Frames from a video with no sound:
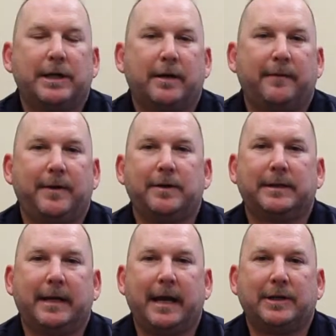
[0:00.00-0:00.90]
year of
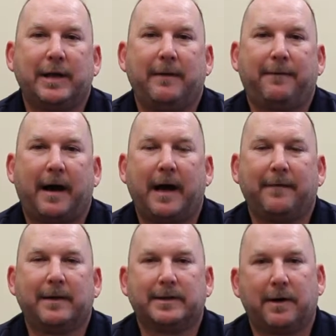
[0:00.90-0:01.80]
using
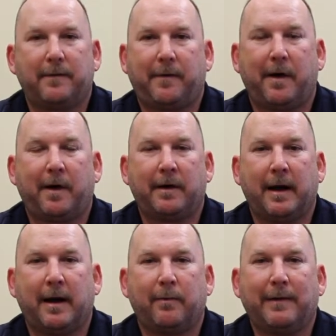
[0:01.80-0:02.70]
HA5, and so
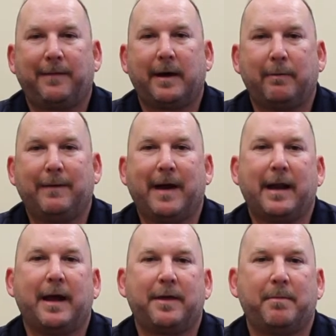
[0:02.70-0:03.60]
far we've
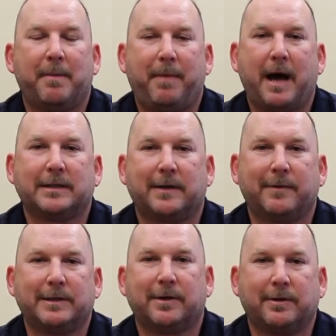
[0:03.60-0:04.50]
had nothing but positive
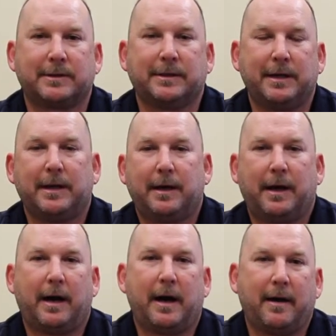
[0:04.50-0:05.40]
results.
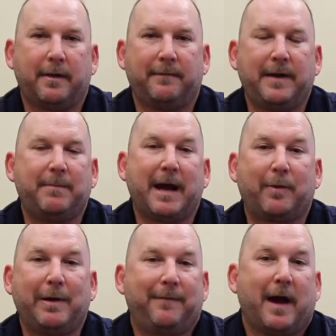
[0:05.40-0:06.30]
The
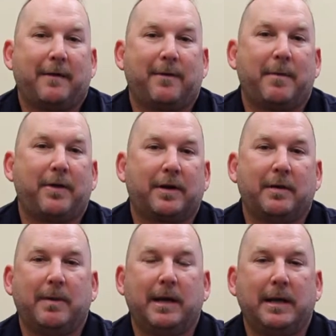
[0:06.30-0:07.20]
feedback we've gotten from other
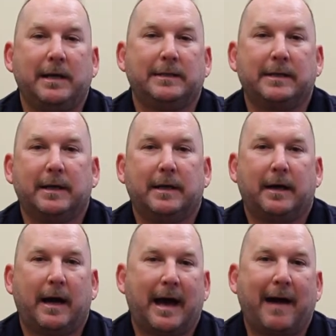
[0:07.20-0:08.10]
communities
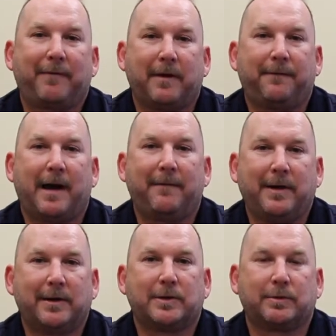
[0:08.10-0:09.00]
after the 5
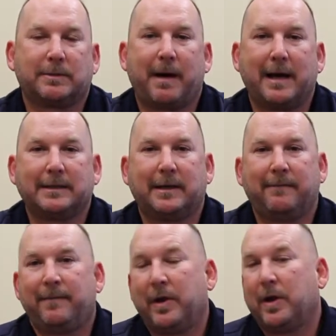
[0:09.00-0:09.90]
years was
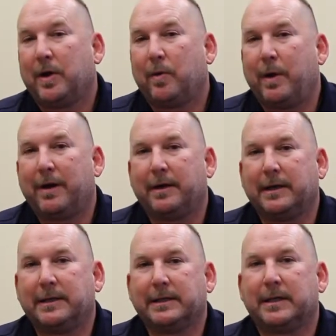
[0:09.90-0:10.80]
positive. We don't
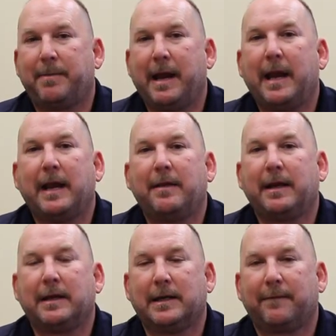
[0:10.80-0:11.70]
anticipate
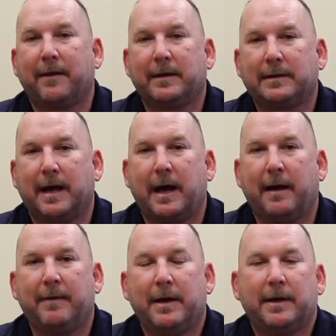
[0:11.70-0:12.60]
anything different.
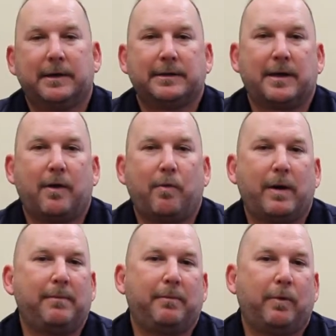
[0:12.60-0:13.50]
So
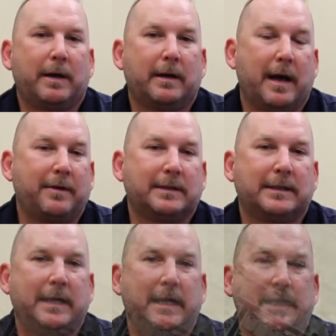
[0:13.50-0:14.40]
when other
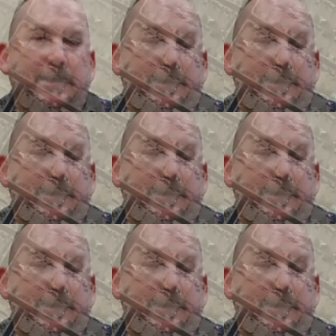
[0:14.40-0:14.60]
cities